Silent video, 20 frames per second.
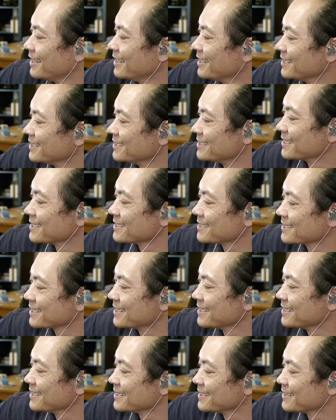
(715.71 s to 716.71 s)

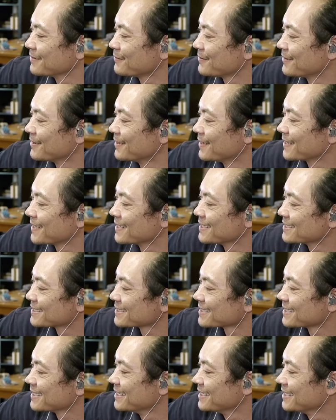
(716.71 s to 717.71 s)
Jessica Perkins.
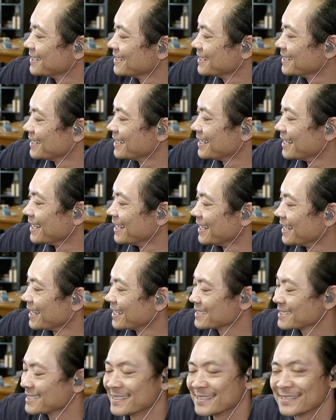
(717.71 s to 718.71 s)
I
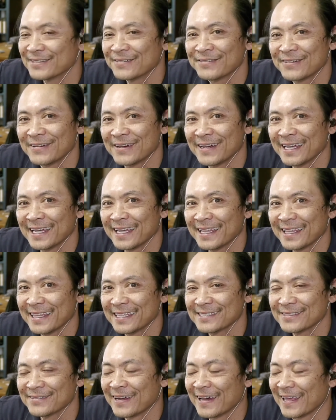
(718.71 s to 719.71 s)
actually was a friend. This
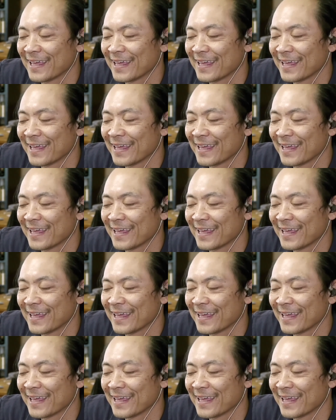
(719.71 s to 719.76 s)
is what I like